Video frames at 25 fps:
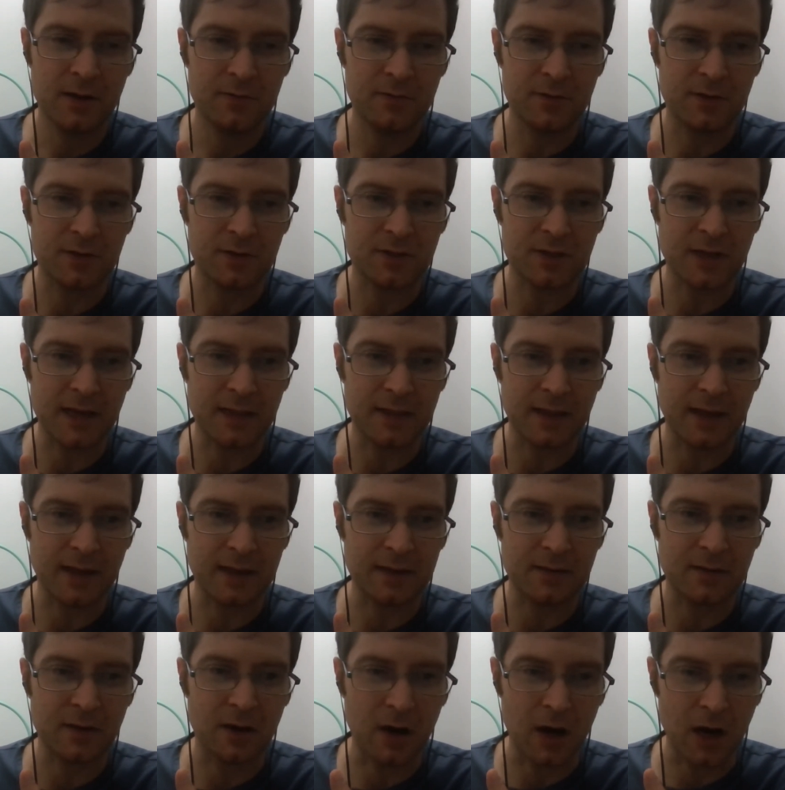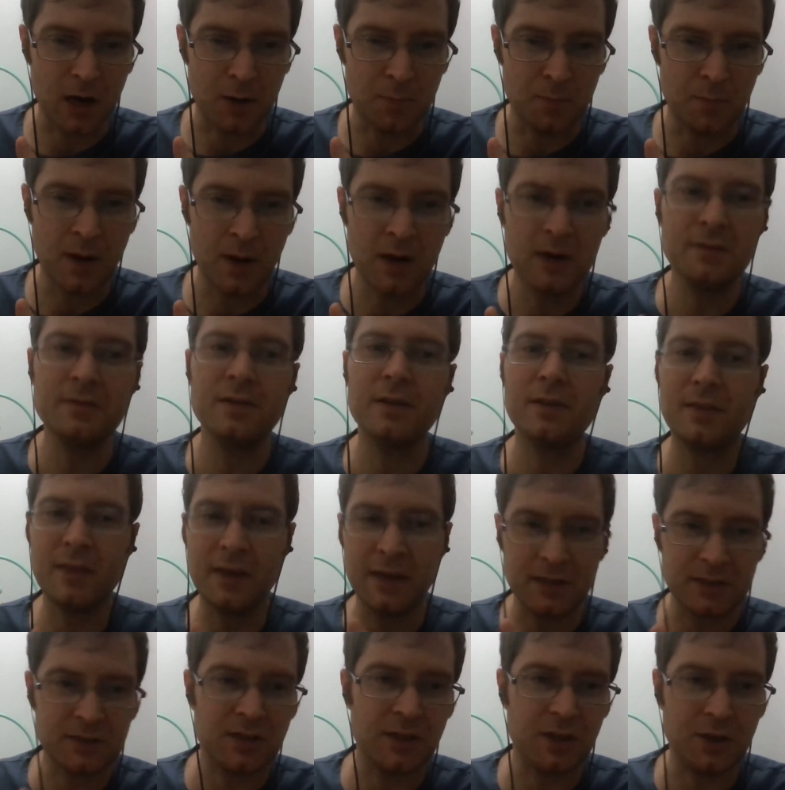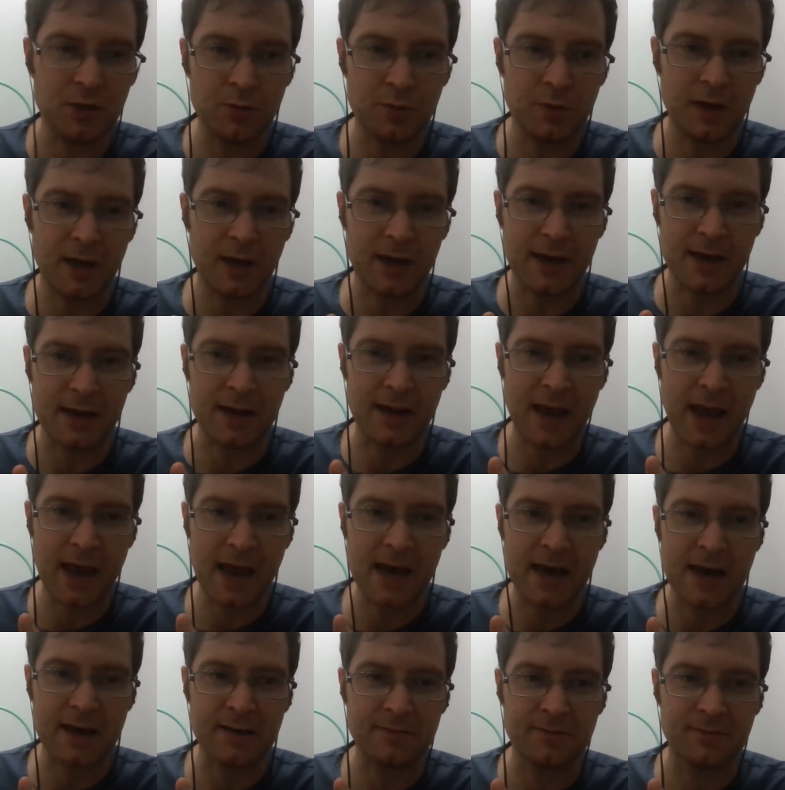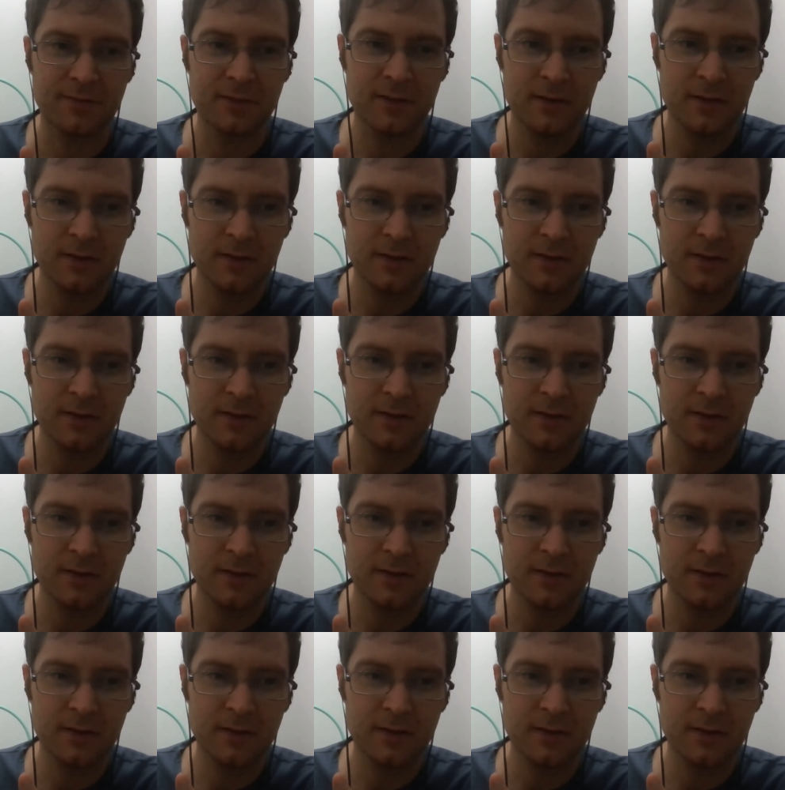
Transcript: to say that among the things that you can have